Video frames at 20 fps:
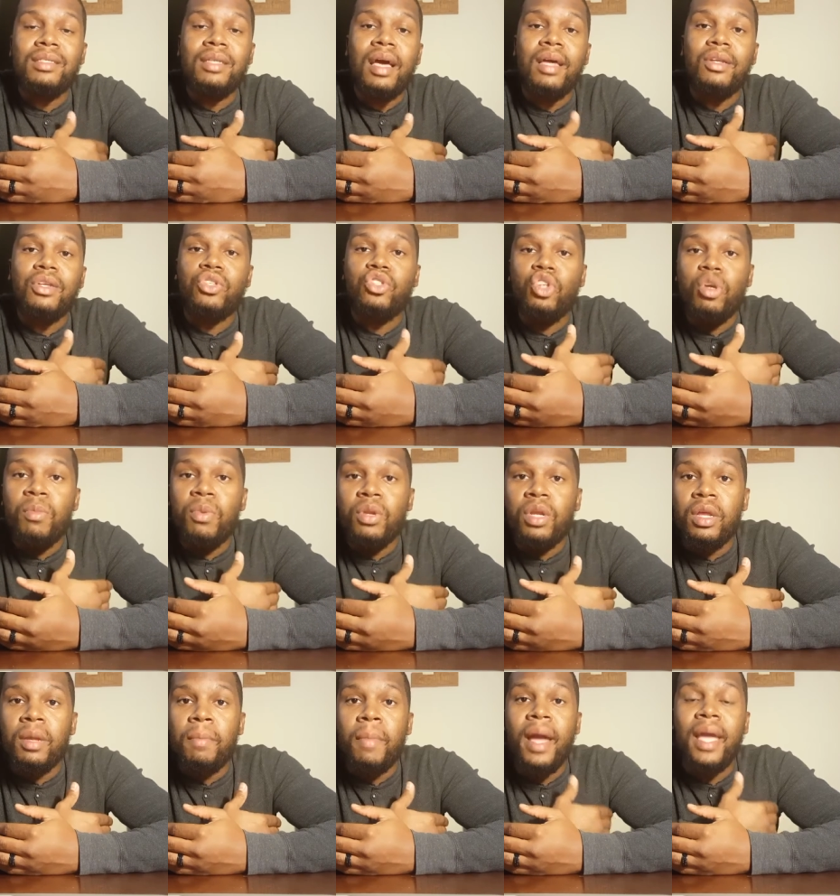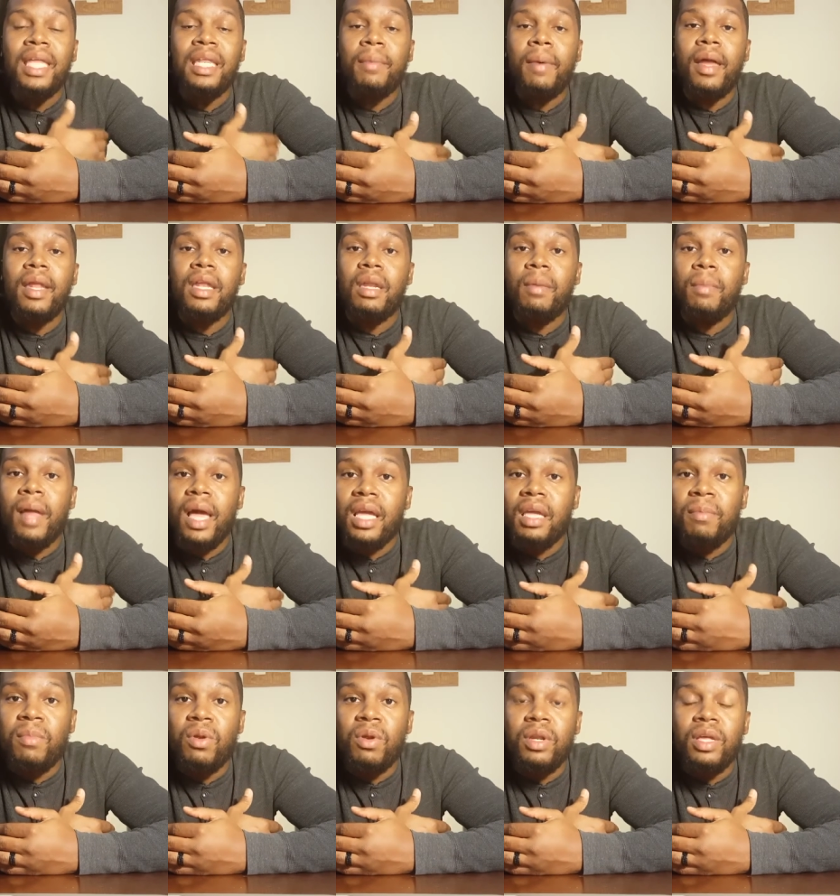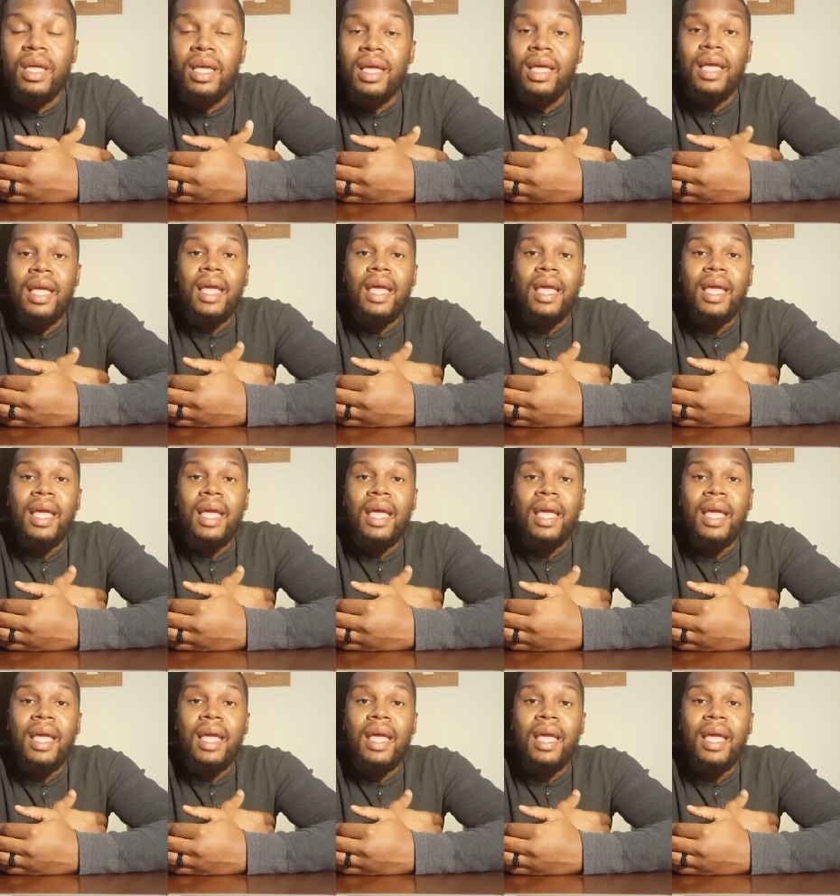It's not distributed by anybody in the black community.